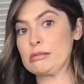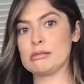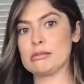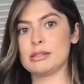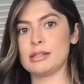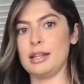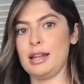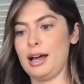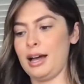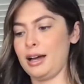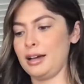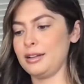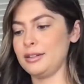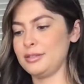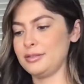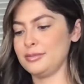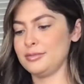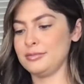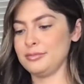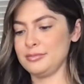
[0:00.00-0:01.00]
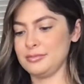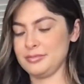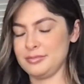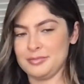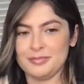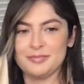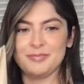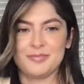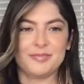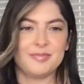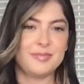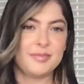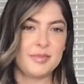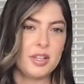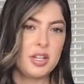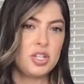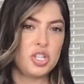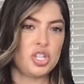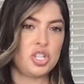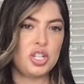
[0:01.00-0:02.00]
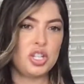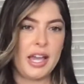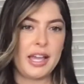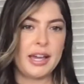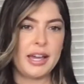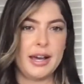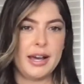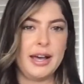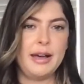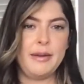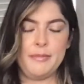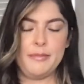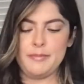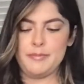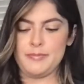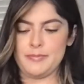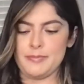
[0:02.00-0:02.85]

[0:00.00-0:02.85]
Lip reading: It's a lot. Shake it up.